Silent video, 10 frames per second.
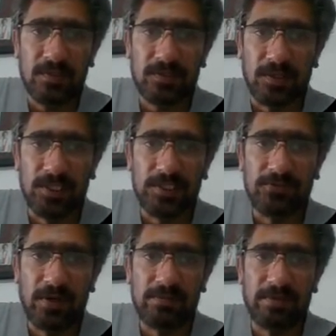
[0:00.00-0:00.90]
So this
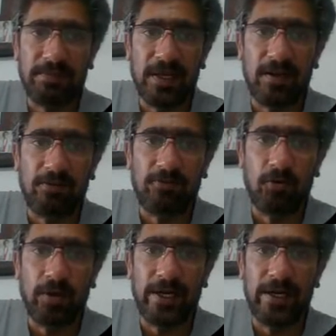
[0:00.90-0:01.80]
forms a pair of
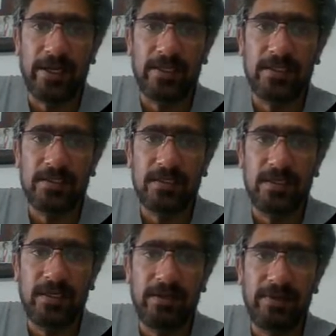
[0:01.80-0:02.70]
4 and 8,
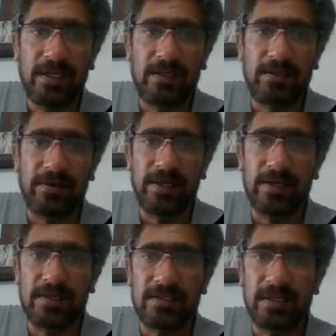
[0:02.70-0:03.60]
leaving a 3
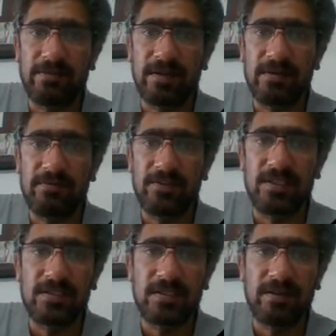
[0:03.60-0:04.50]
and a 7. With
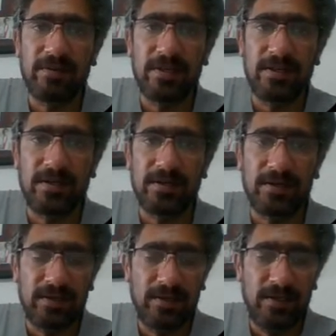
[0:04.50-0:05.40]
the 7
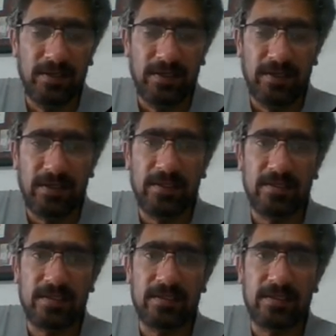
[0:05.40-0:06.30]
here,
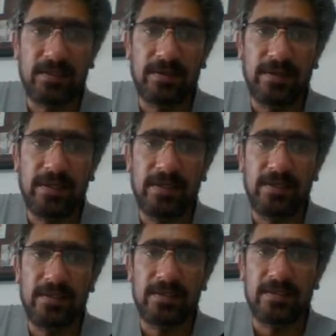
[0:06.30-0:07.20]
this is a 3,
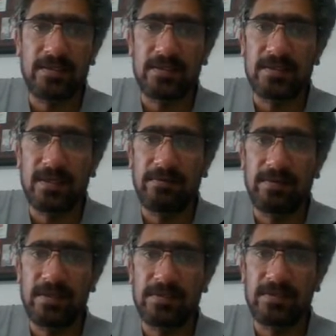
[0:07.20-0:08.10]
this is a
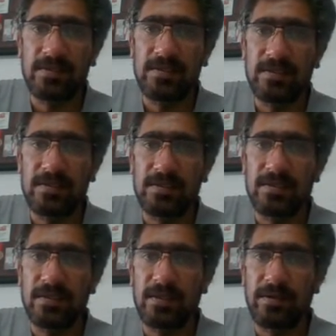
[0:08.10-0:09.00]
7, so this is
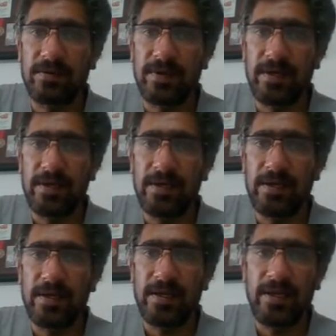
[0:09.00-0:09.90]
3,
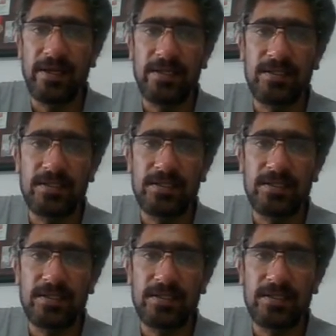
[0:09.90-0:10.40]
8.